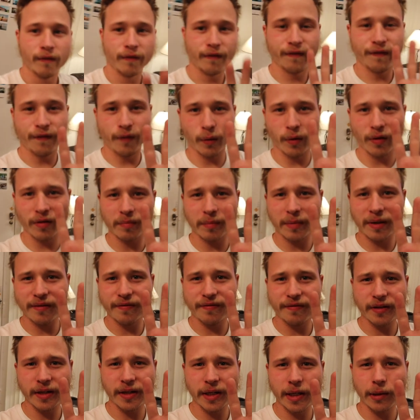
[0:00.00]
Four of my
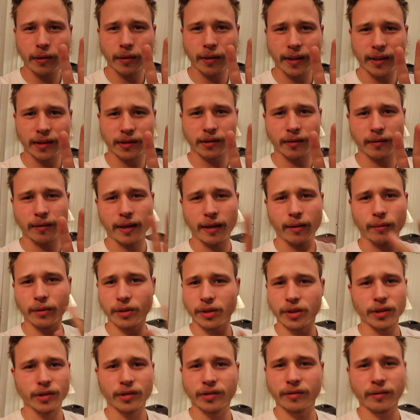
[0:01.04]
video lights are out,
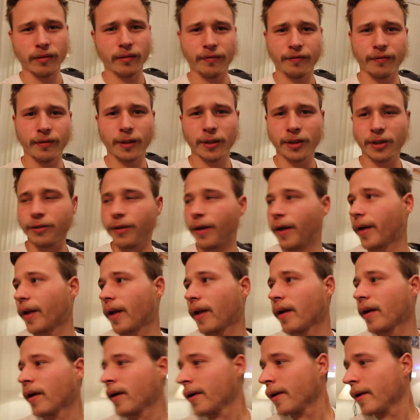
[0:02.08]
which is frustrating.